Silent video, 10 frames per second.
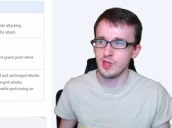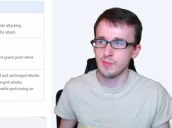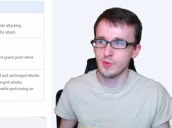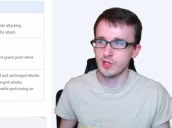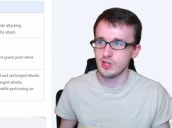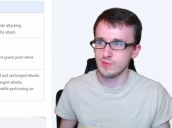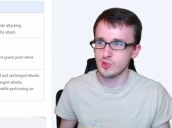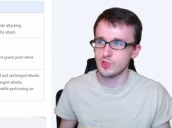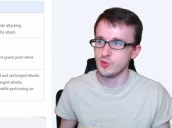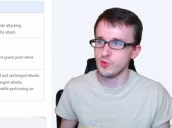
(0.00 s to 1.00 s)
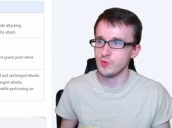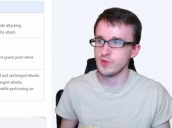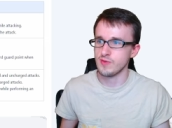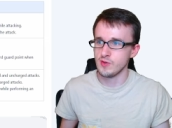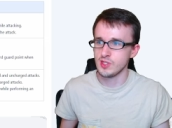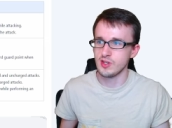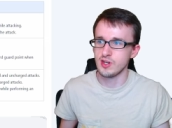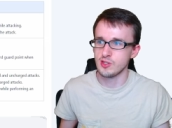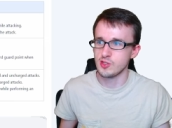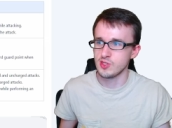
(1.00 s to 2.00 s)
But when it comes to the Photon
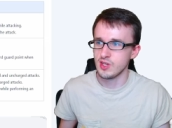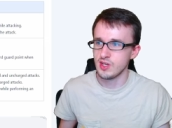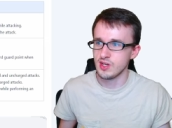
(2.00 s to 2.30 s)
Arts,